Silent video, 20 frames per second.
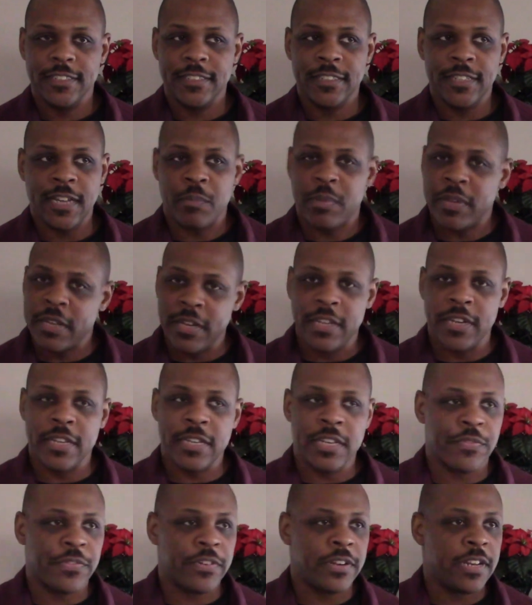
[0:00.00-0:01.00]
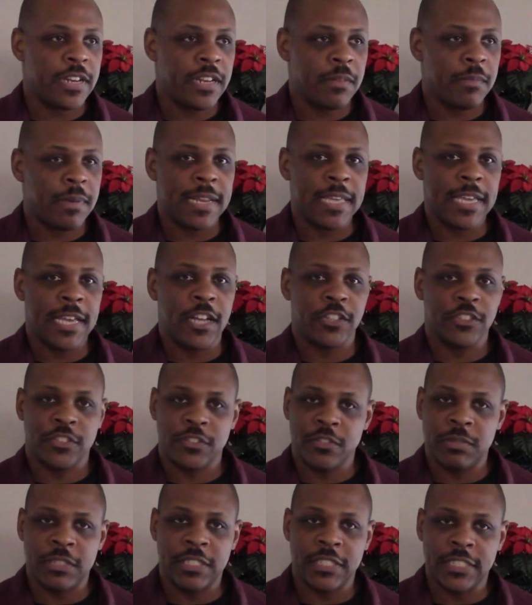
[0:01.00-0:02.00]
You're not being any different than anybody else.
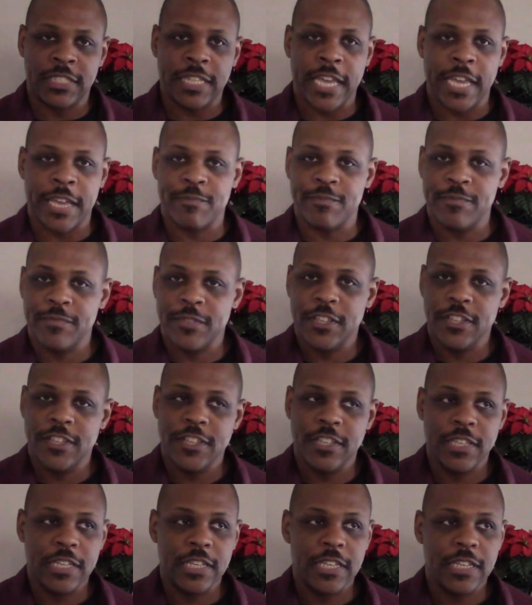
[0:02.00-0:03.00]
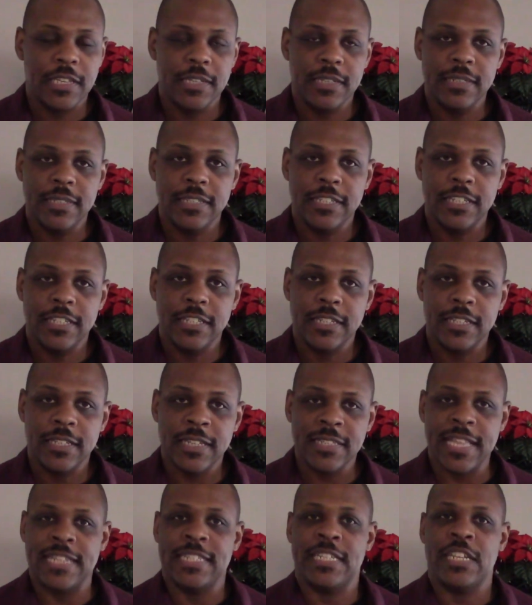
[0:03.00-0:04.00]
You're being the same.
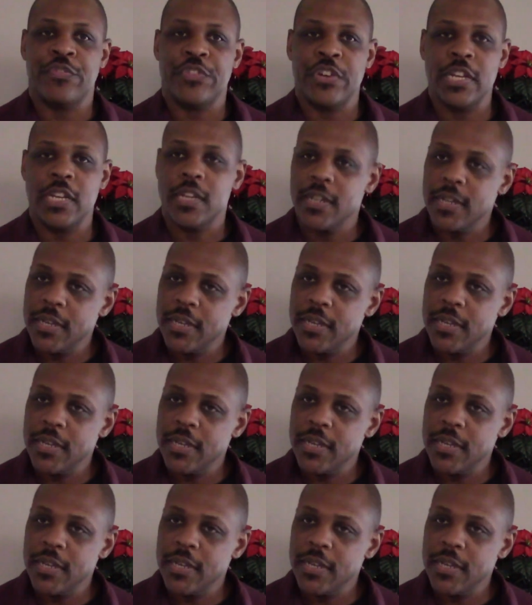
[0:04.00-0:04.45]
That's not different.